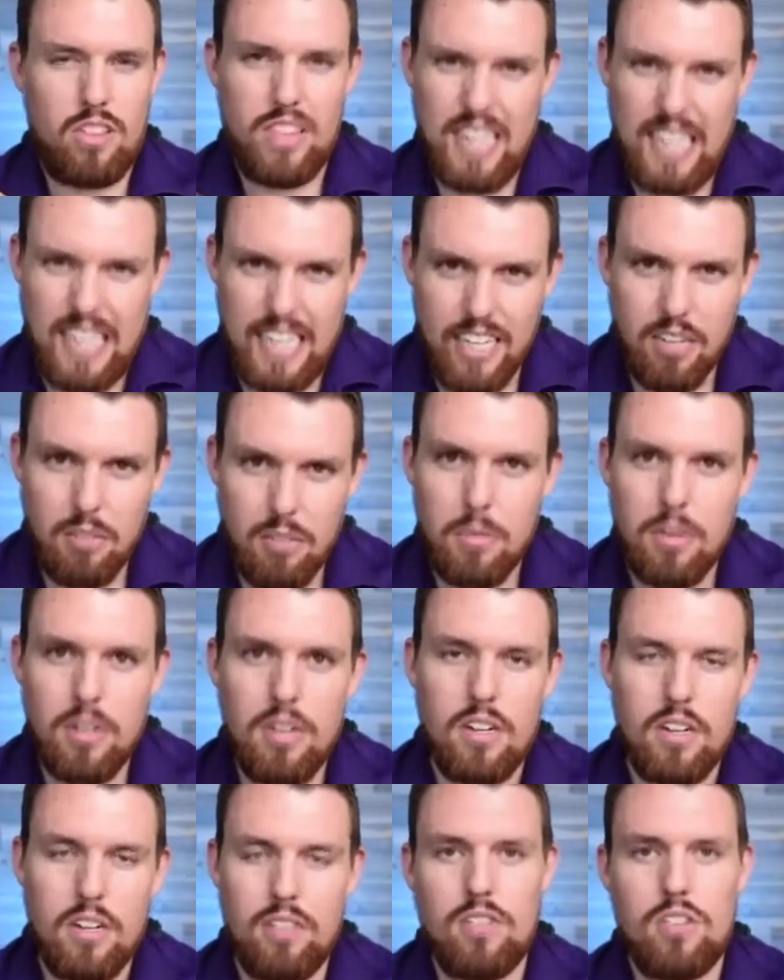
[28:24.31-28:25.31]
theme
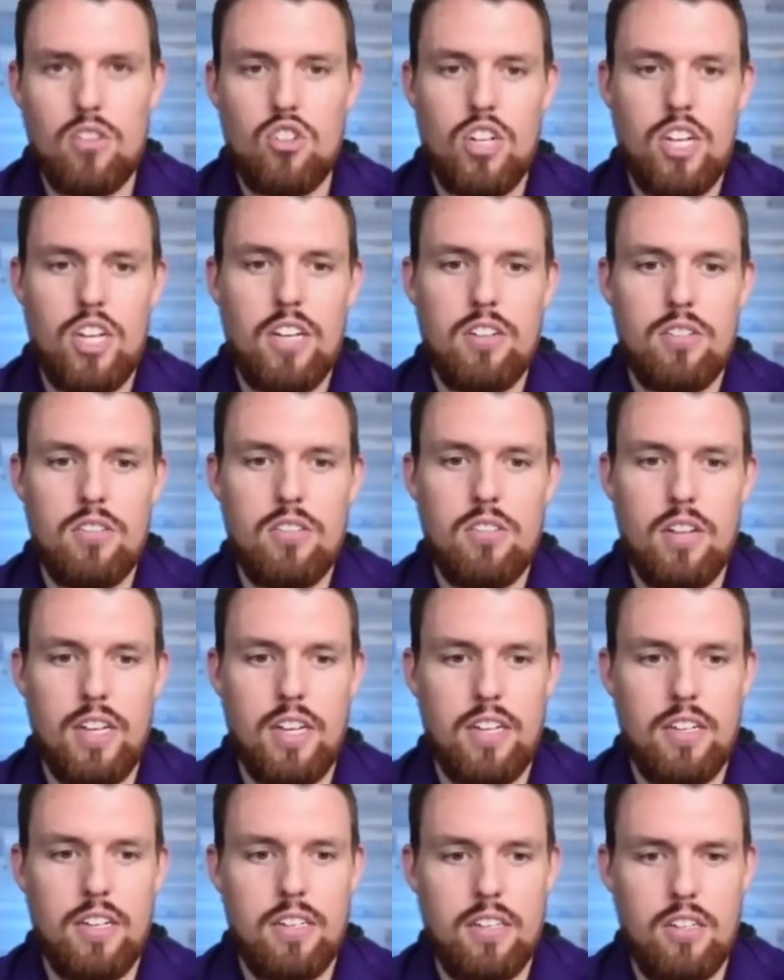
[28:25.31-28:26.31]
of the channel
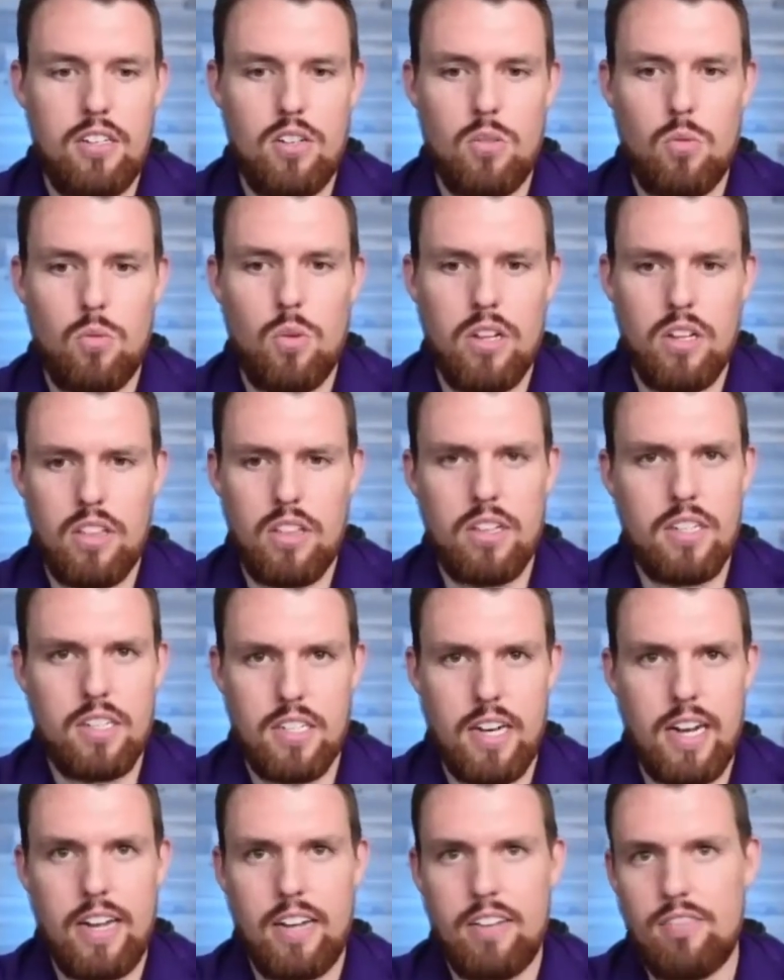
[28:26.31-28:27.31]
and you know one of the things
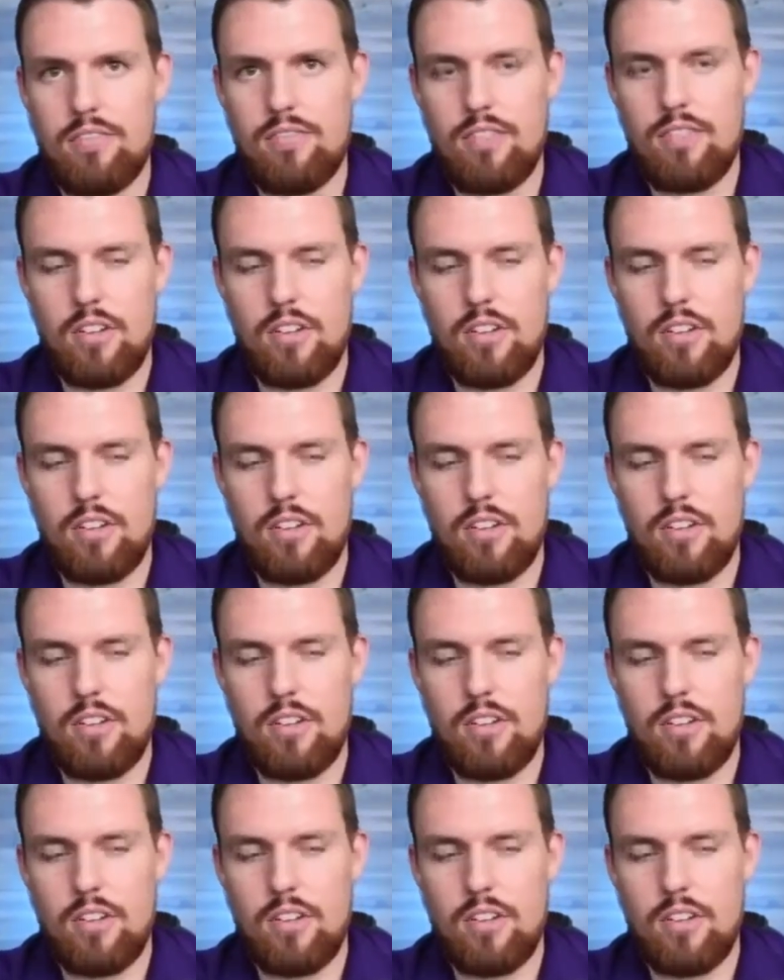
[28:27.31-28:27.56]
that i've